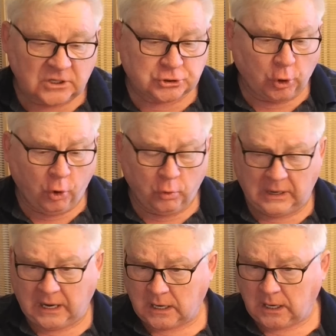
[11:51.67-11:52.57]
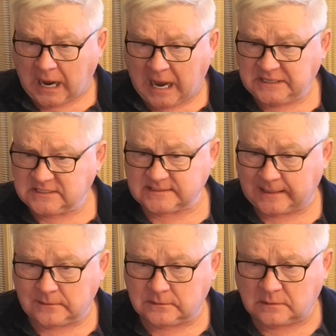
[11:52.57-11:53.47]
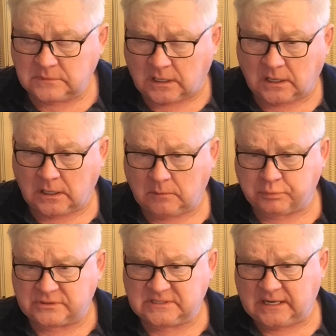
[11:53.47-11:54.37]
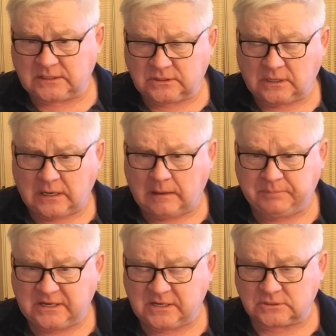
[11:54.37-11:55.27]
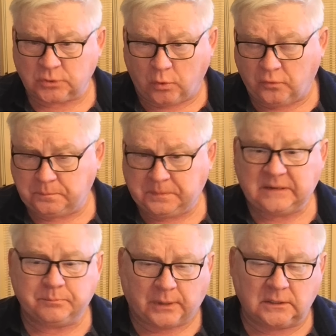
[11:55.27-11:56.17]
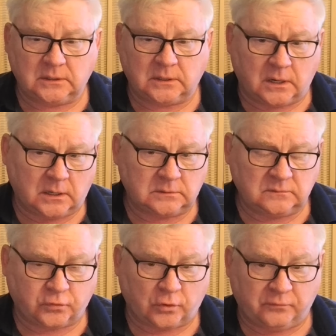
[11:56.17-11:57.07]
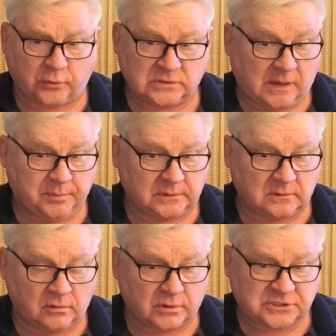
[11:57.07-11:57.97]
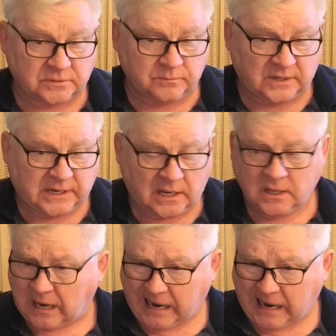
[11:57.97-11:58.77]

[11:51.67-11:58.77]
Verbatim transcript: so I seldom present opinions of people from, for example, Russian media.